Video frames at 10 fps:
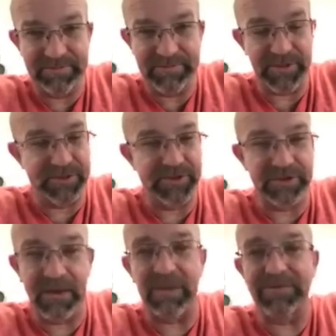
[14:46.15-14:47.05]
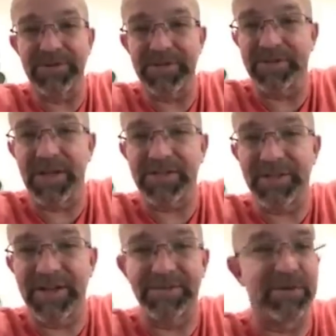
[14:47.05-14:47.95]
Because look, the Bible says in the last
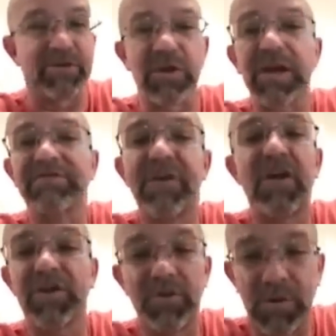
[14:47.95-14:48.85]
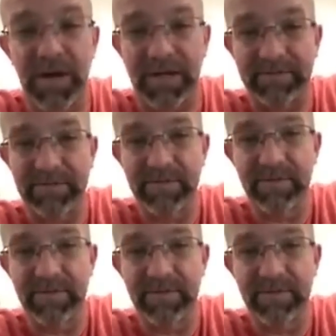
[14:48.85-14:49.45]
days will be a great falling away.